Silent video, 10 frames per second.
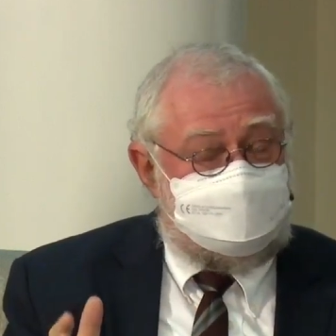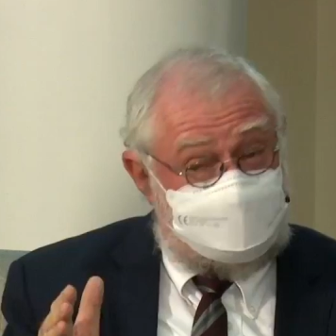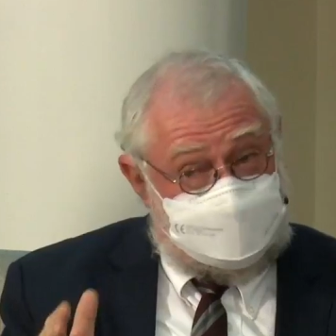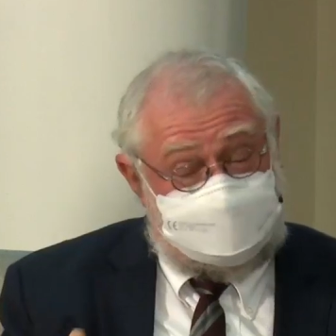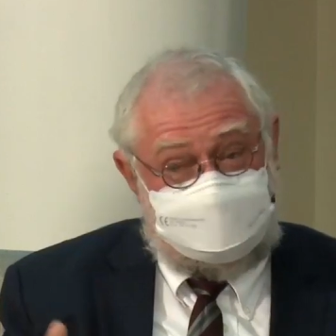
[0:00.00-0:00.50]

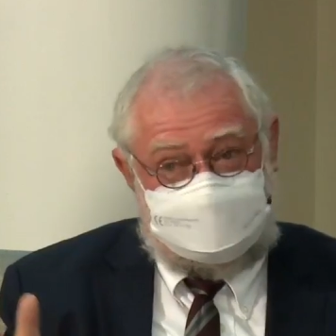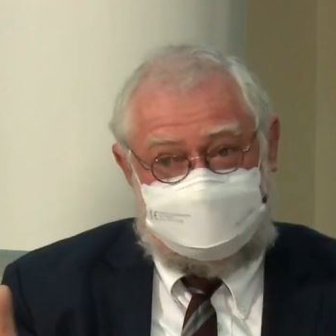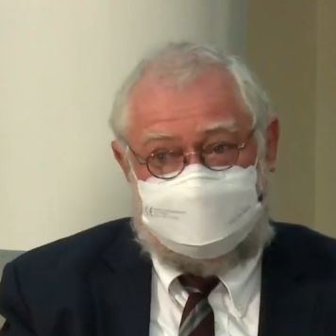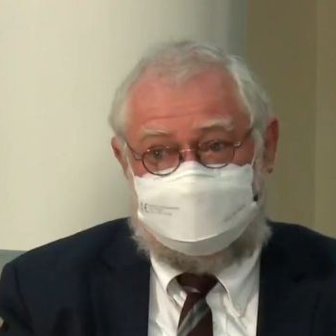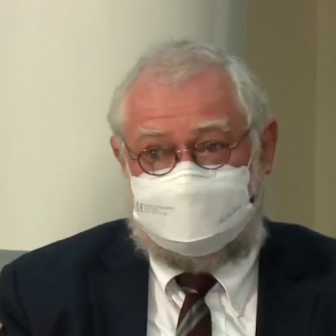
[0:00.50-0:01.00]
together with the
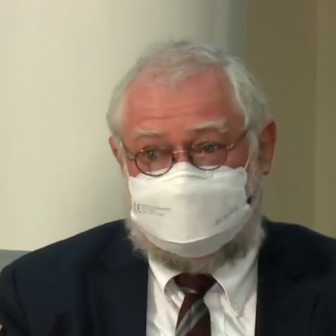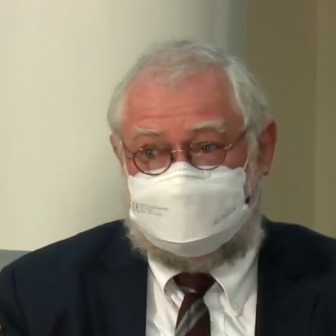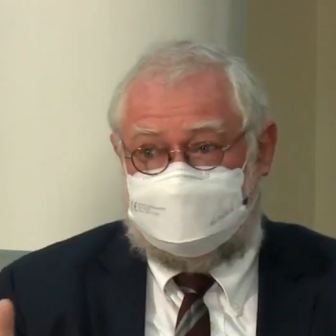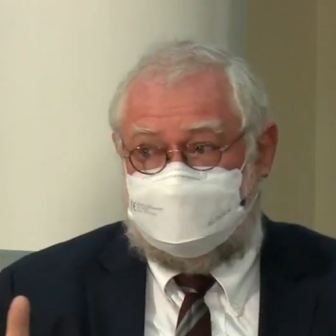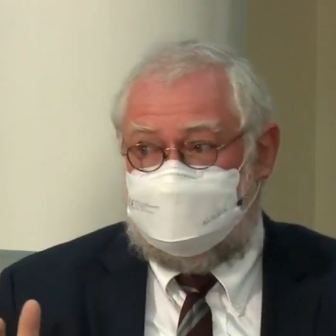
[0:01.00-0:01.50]
private
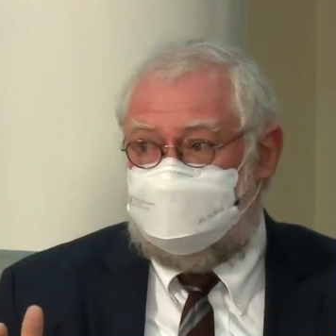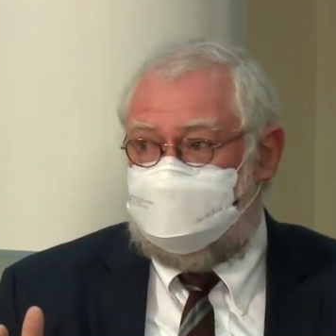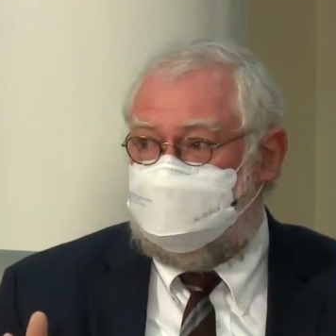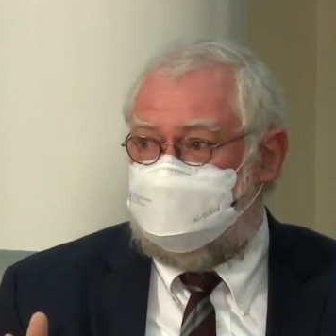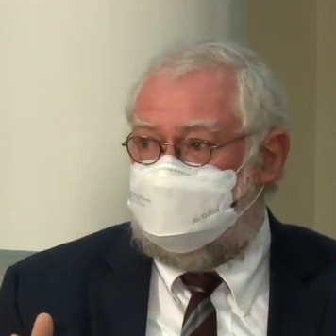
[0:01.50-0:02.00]
sector,
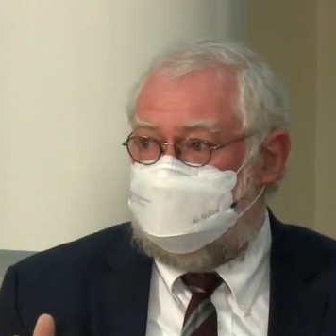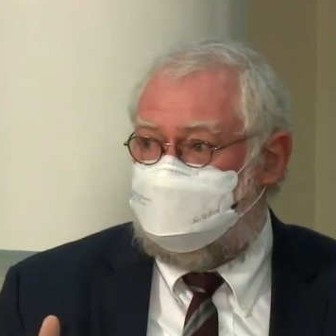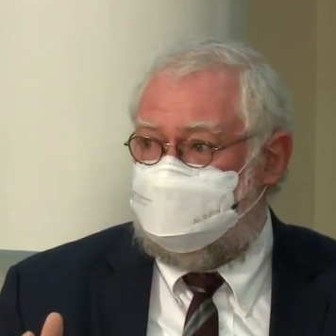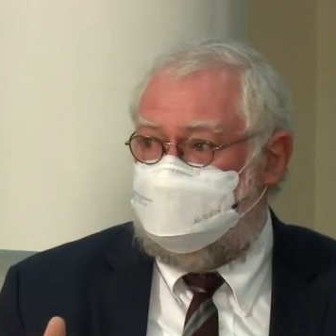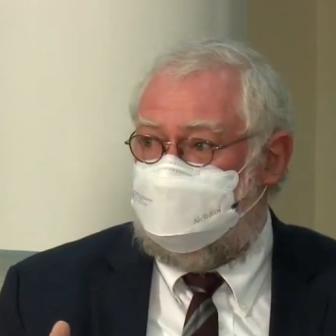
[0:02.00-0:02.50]
that
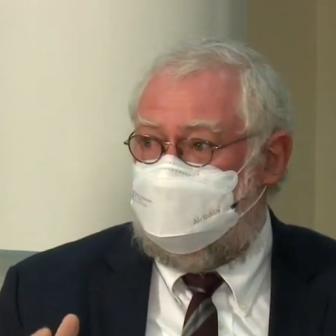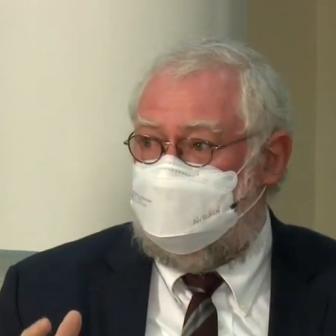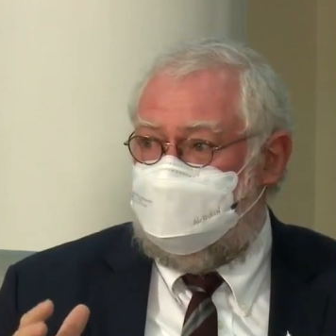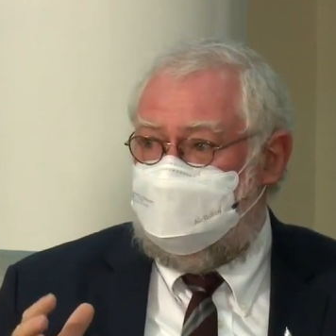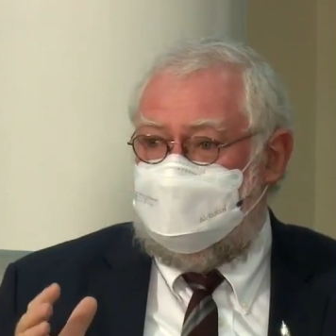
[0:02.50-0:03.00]

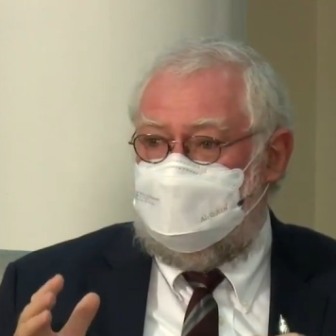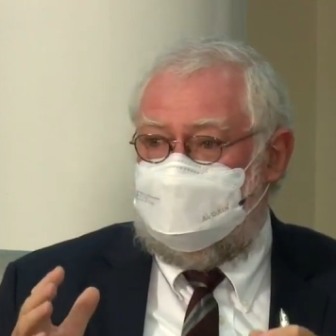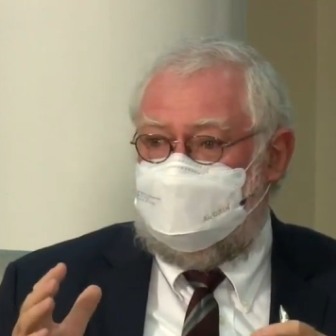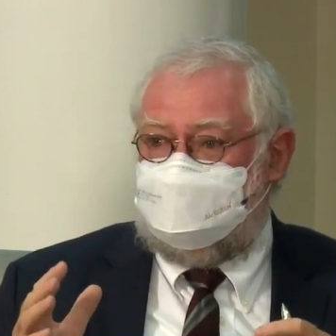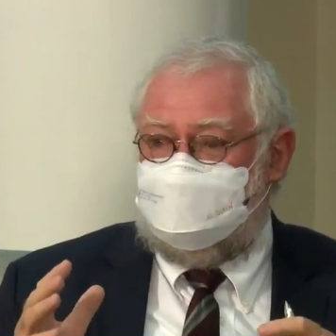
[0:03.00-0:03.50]

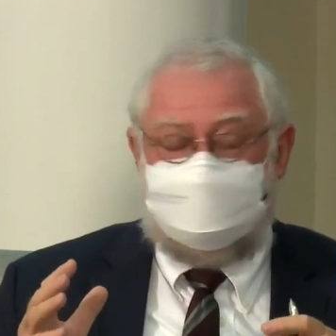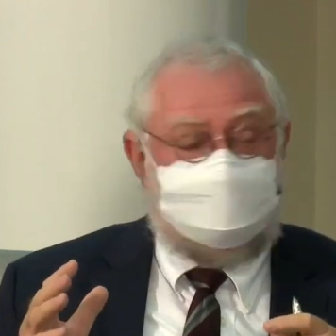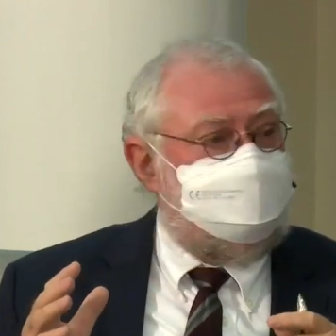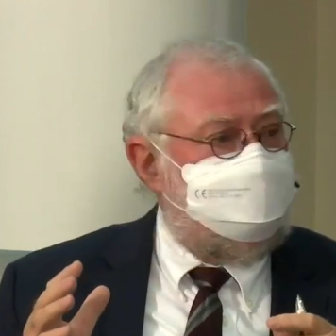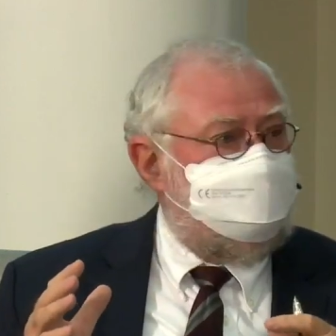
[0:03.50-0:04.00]

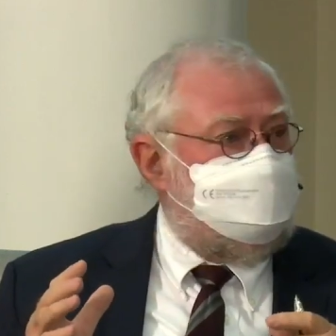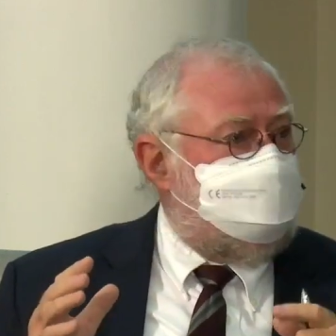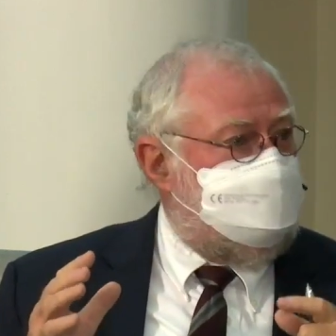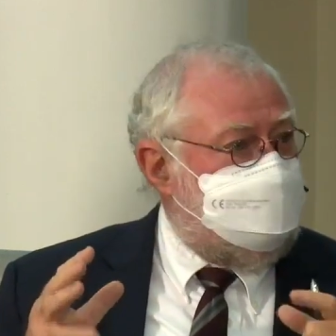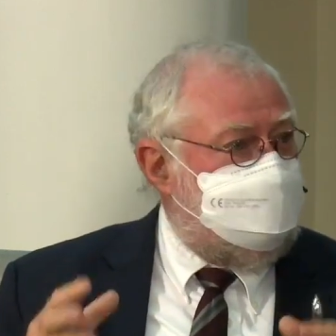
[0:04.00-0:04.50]
we
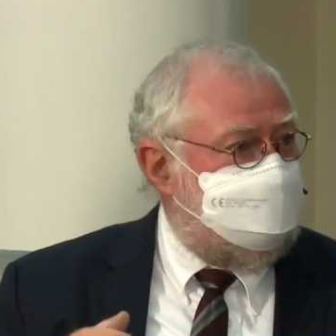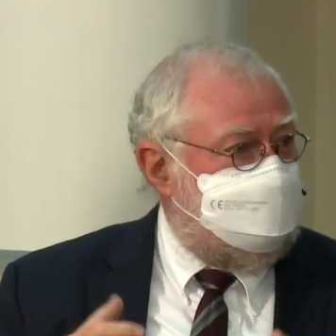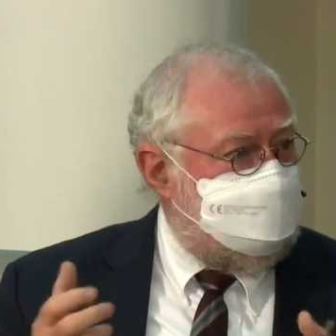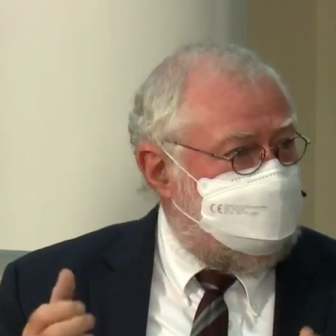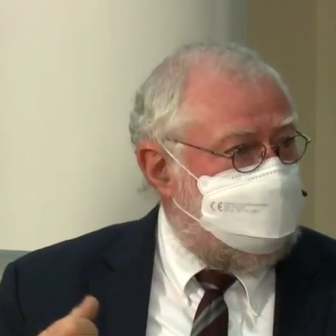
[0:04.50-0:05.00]

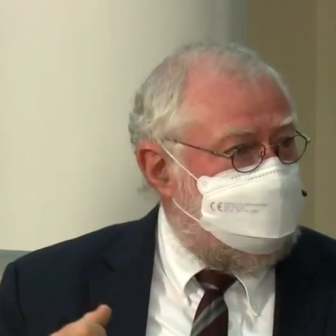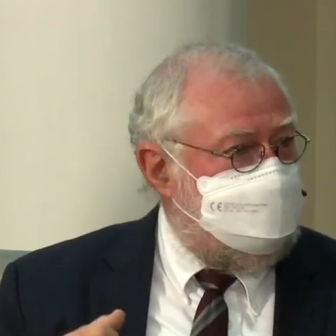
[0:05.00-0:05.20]
meaningful